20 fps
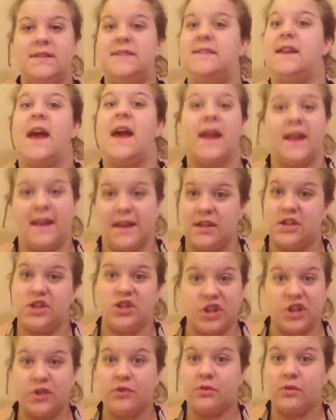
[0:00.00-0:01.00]
day in
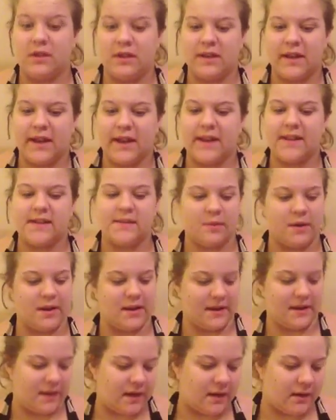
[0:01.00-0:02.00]
general it is,
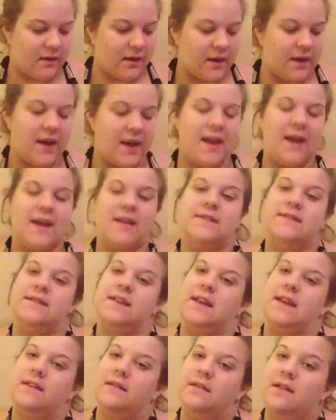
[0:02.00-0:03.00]
what year it is,
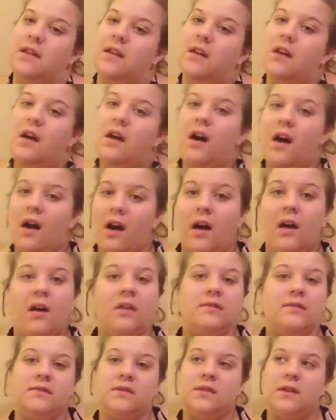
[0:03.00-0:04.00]
and
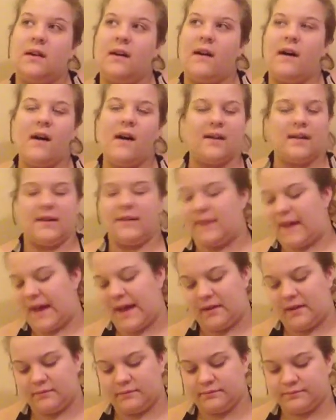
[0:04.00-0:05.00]
all of
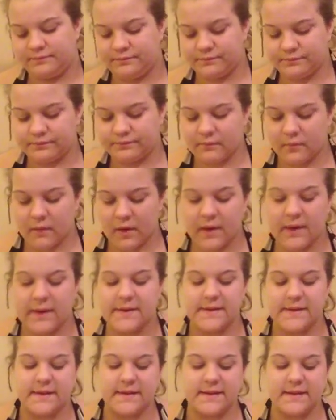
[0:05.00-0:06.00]
that.
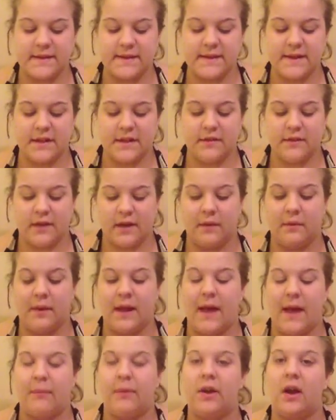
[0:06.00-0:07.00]
So let's continue reading
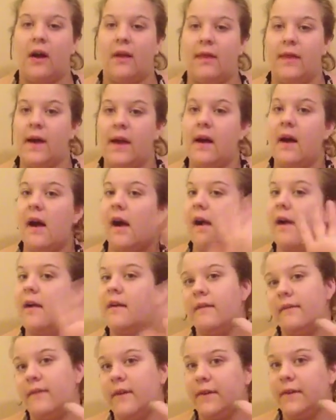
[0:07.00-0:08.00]
what happened on the
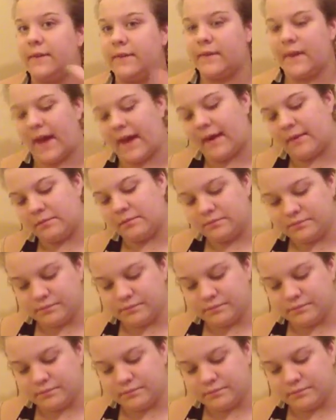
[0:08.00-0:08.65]
fifth day.